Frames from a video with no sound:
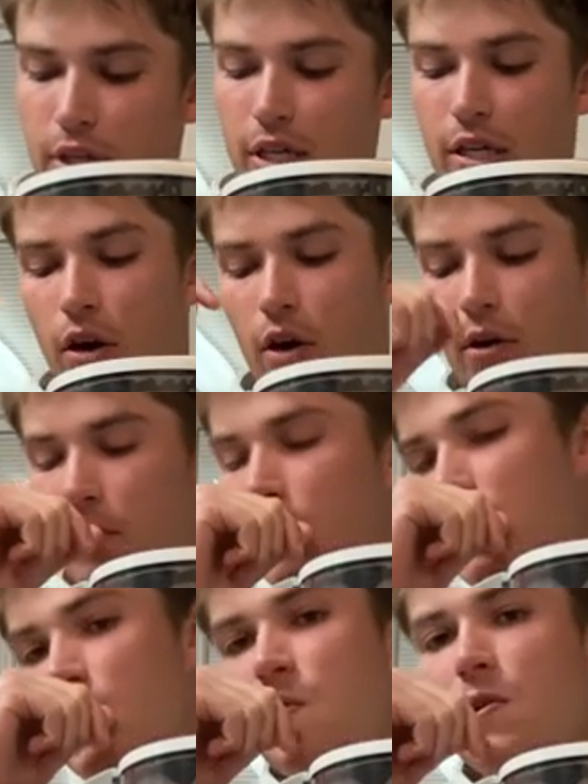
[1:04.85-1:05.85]
ER.
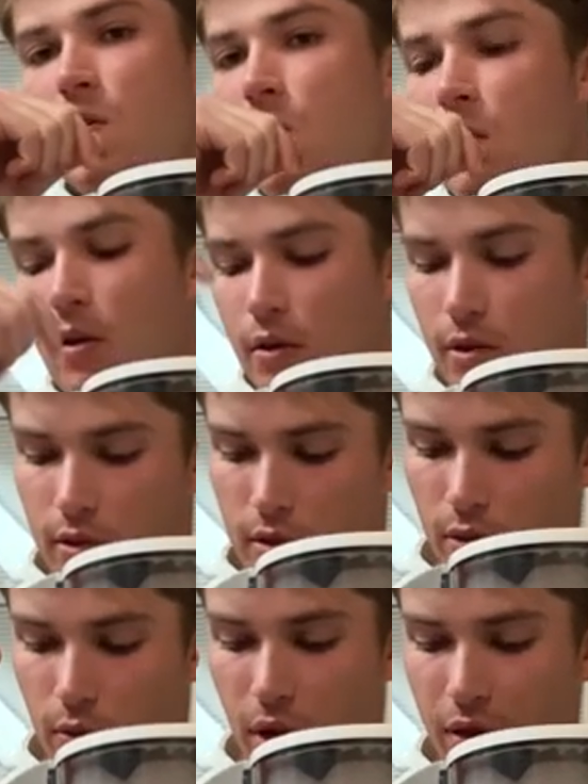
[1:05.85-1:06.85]

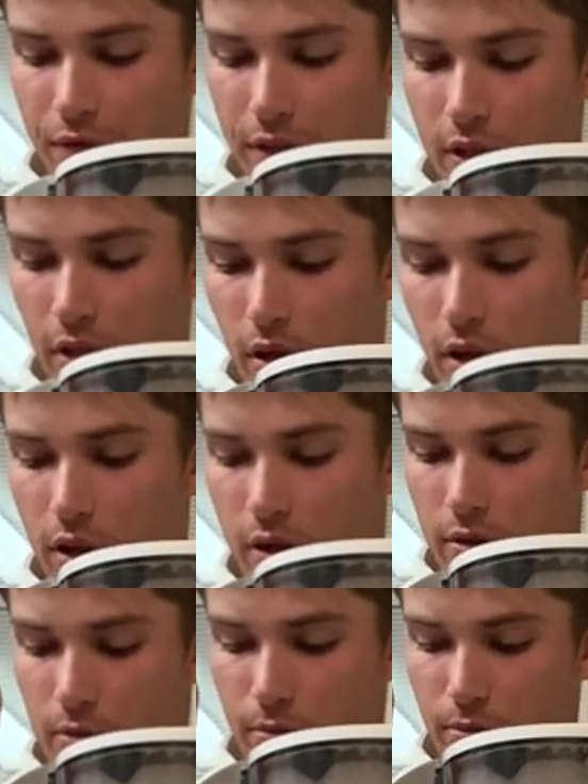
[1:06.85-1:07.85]
The rough ER
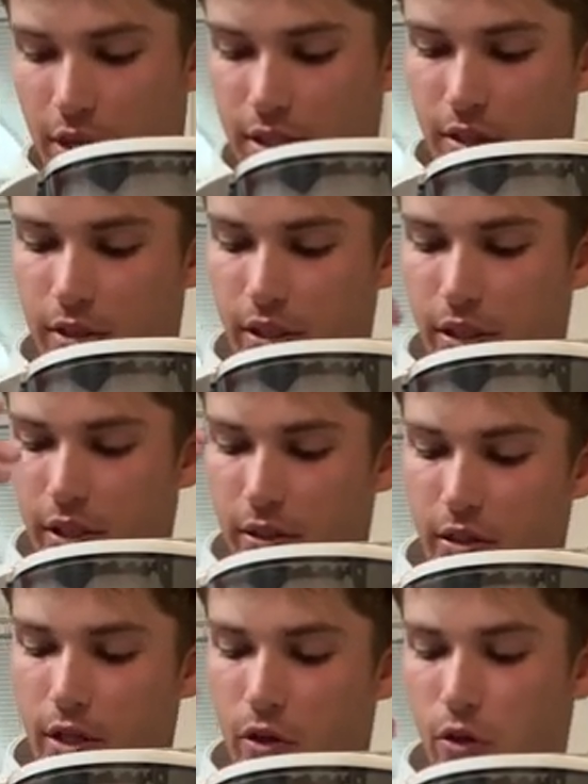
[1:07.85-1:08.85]
basically
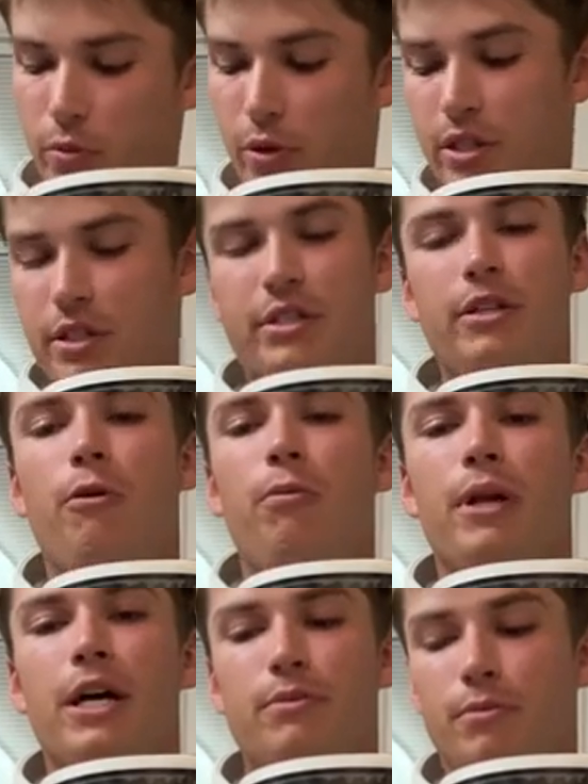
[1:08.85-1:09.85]
incorporates the cell
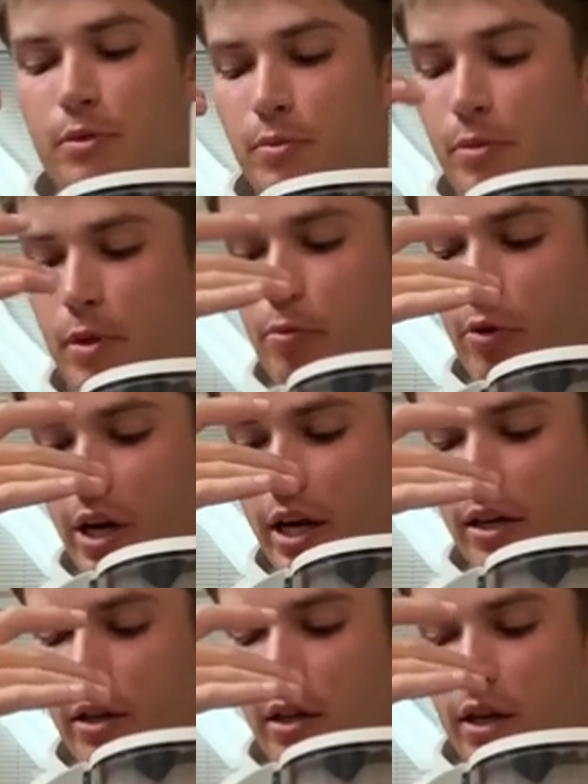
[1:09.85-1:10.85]
plasma
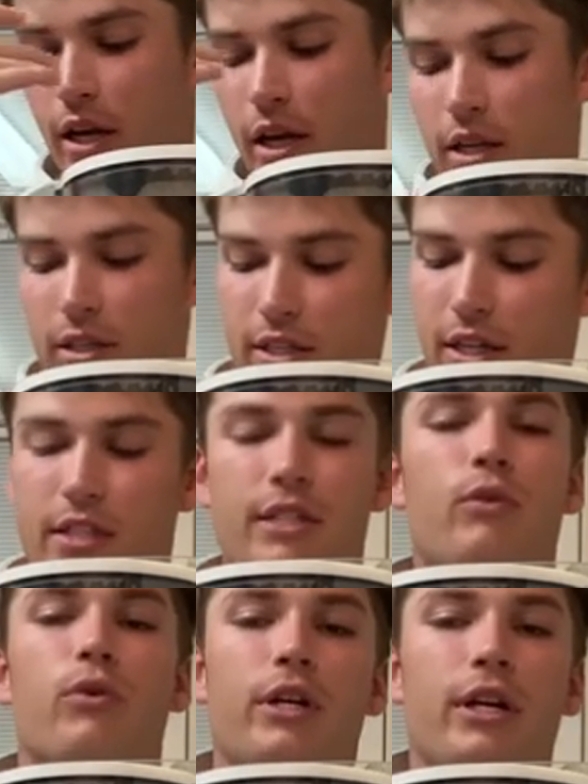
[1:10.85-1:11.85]
membrane and it sends
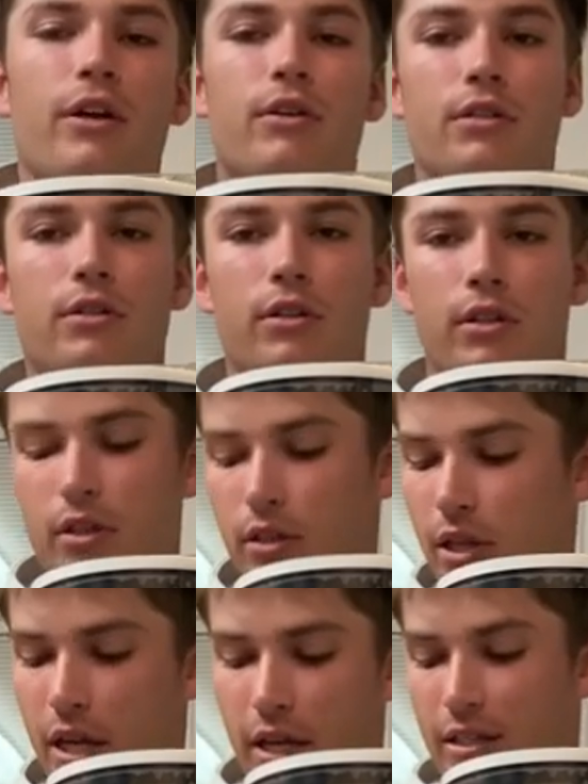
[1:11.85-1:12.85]
organelles,
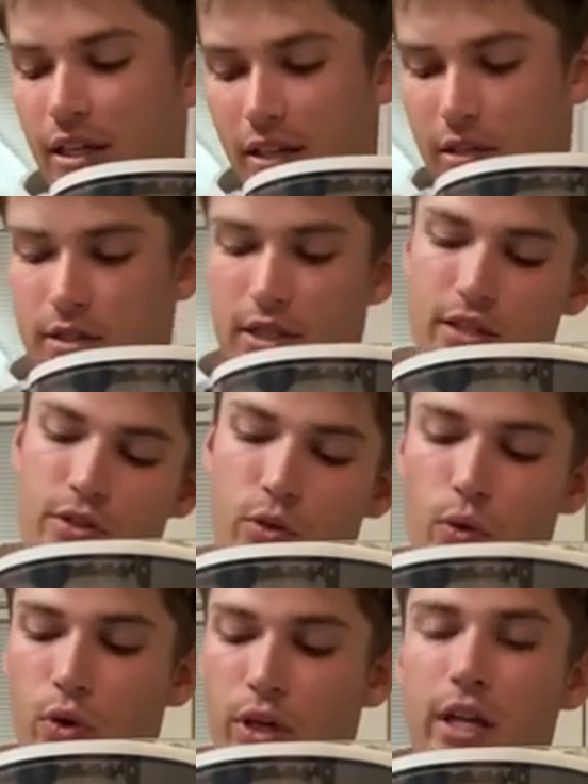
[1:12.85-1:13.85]
and it's like sent to
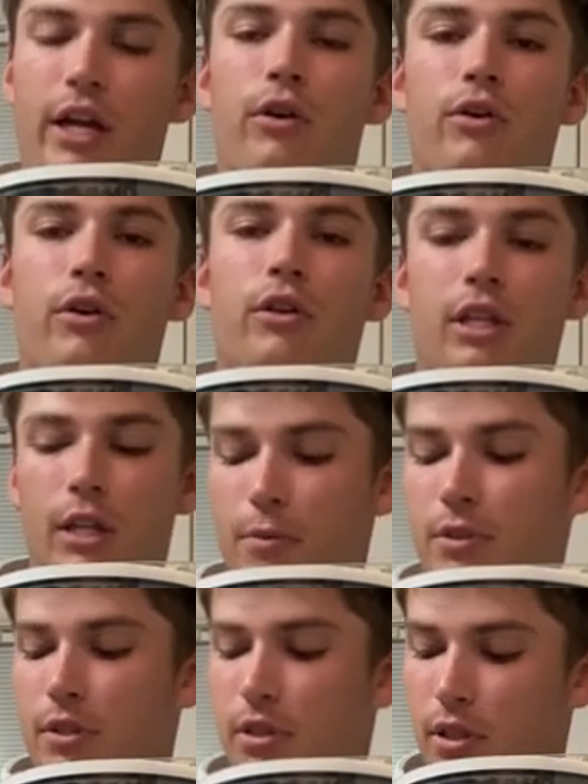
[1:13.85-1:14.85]
organelle called
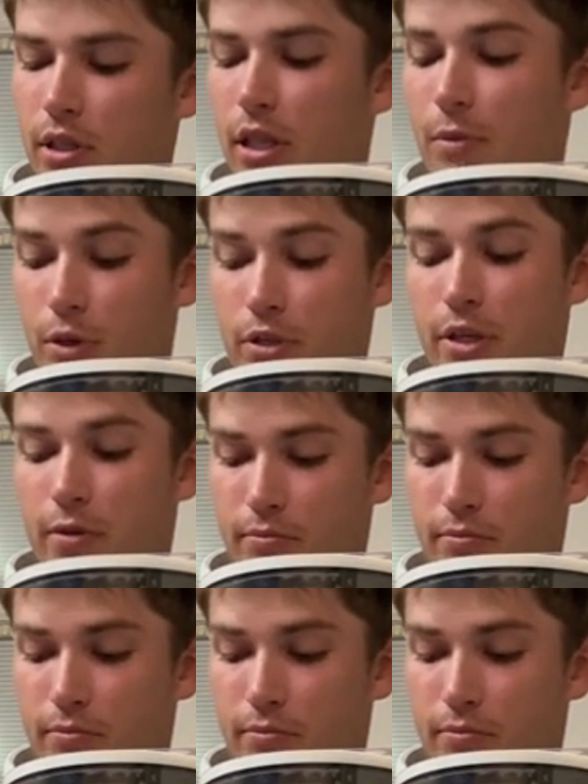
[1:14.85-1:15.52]
libosome.